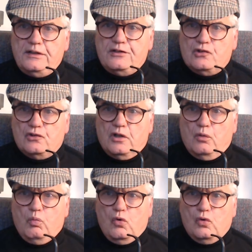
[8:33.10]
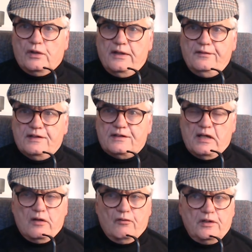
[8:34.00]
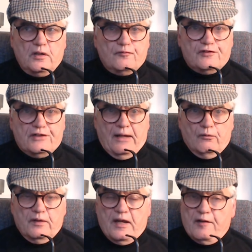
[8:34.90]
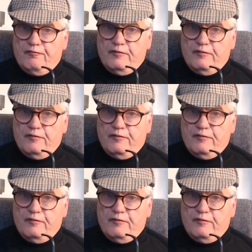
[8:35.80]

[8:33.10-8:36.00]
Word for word: took a walk in this area of town every